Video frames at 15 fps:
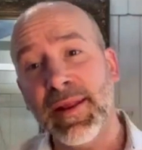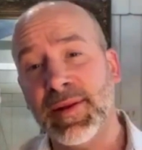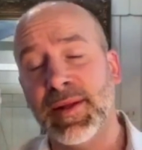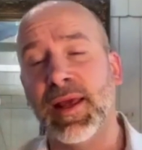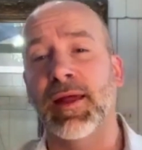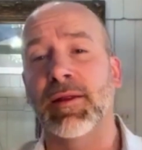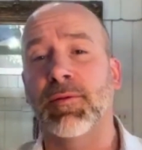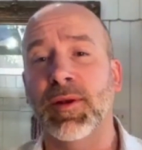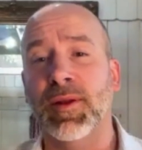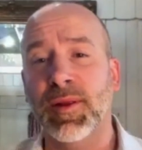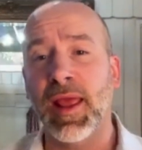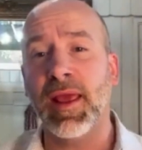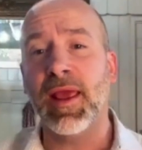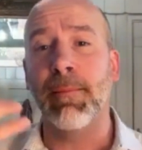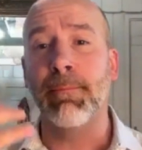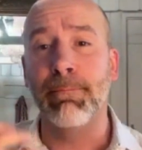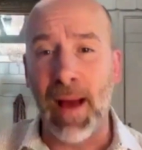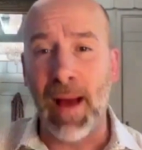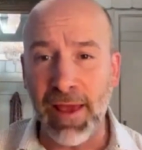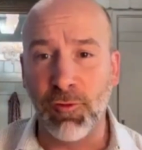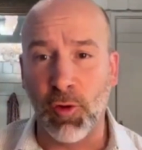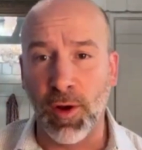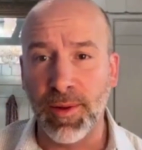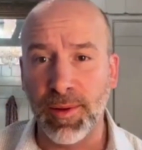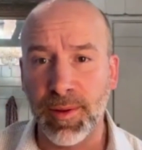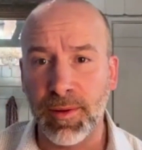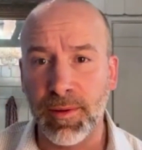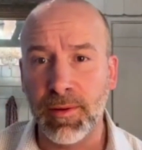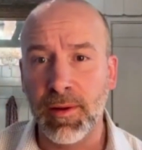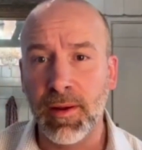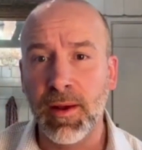STS, where it's taking my voice